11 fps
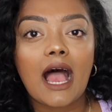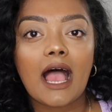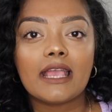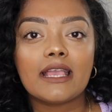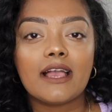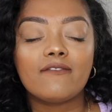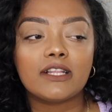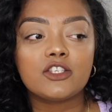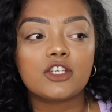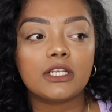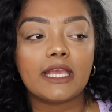I
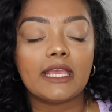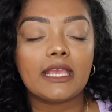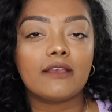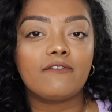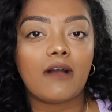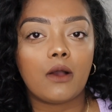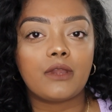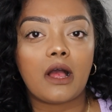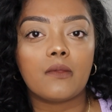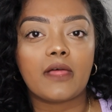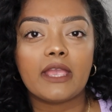eventually found
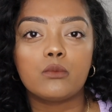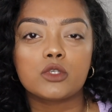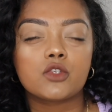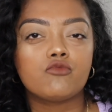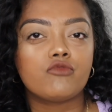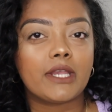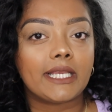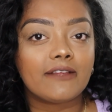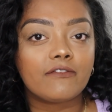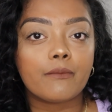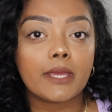out that it wasn't
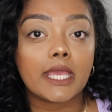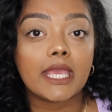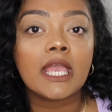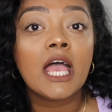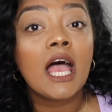really for me.